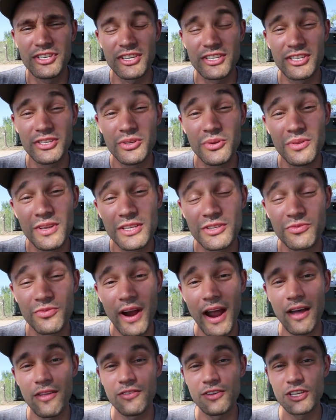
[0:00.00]
just to do this
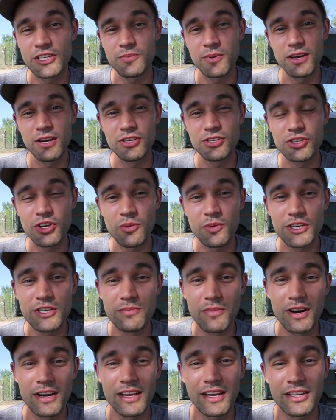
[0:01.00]
rather than spending so much
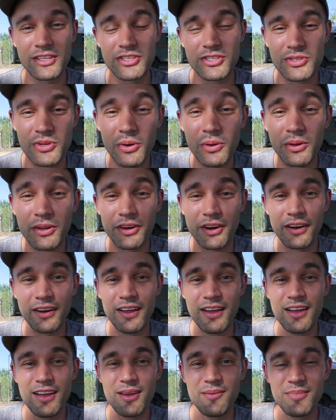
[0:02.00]
money on solar
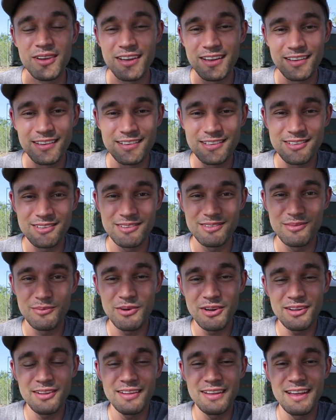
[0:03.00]
because
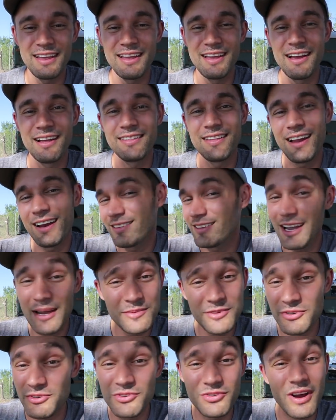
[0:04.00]
well, a lot of
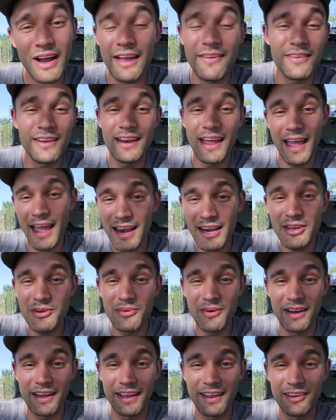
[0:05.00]
times you're driving
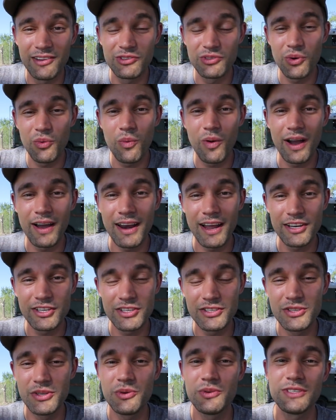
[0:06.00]
anyway, so why not
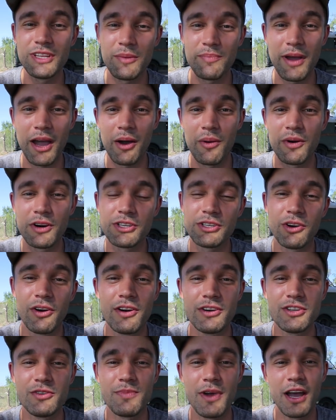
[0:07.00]
just use that power,
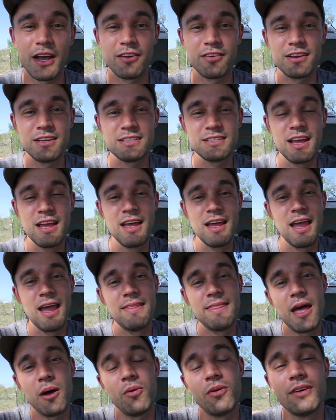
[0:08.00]
charge your batteries,
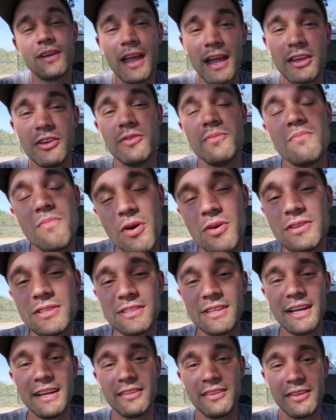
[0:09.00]
and that will get you most
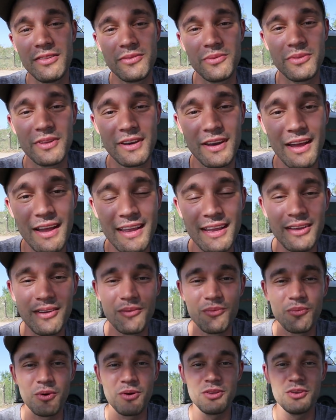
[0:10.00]
likely through the night
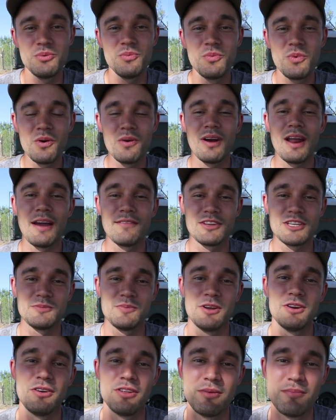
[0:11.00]
where you won't have to
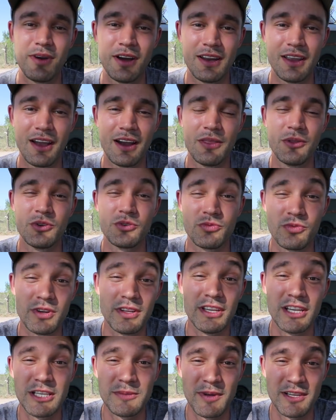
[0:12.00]
spend all the money on those
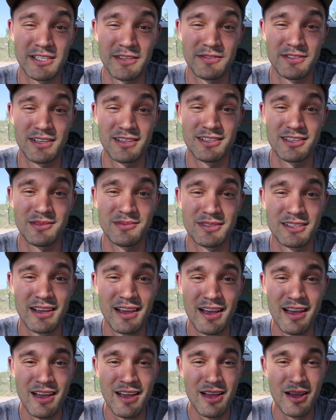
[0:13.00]
really expensive systems.
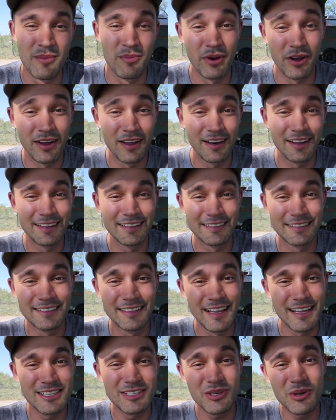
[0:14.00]
But
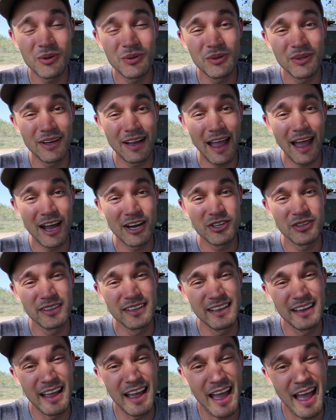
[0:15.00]
let's go look
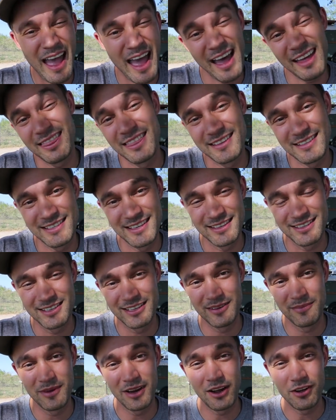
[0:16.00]
actually at the
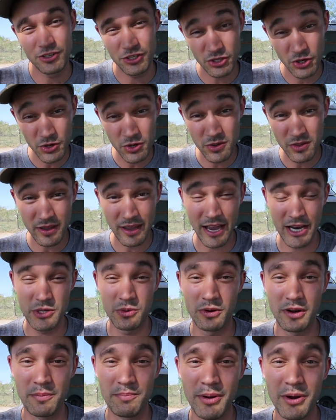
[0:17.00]
system and I'll show you the
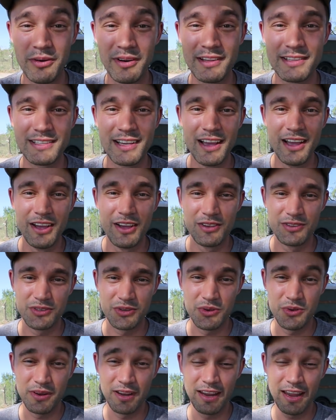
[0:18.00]
actual components so
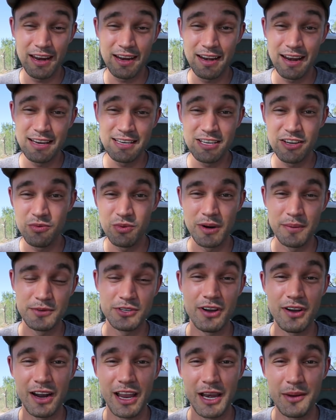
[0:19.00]
you can get an idea of what I'm
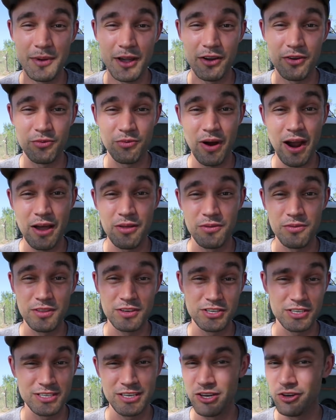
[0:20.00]
talking about rather than
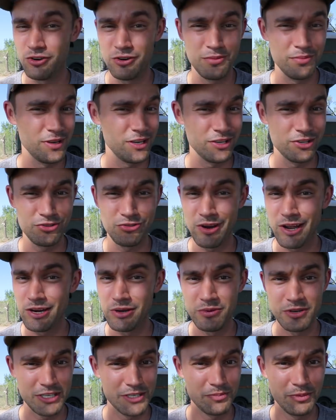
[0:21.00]
just hearing me try
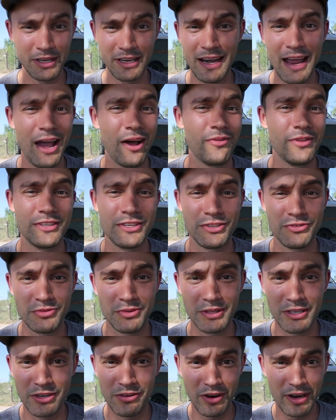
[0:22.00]
to explain how this is
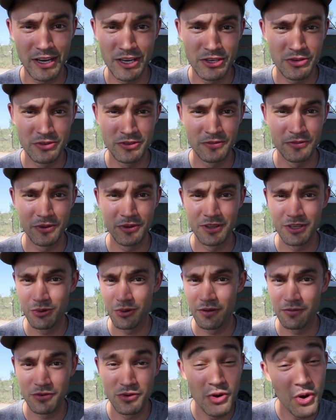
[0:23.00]
really great and useful and you
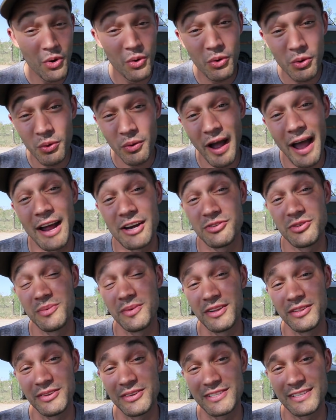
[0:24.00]
have no clue actually
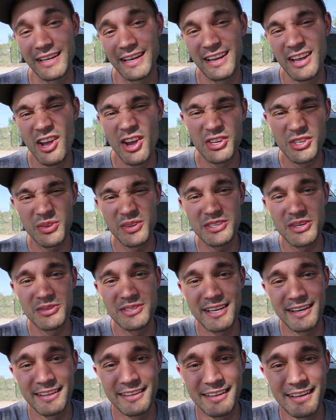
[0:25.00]
what it looks like. So let's go
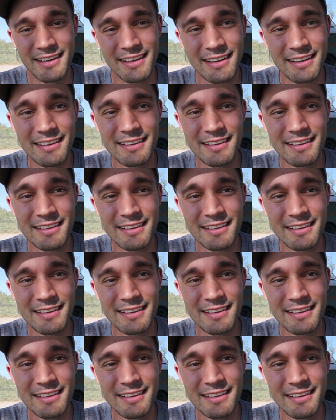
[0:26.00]
take a look.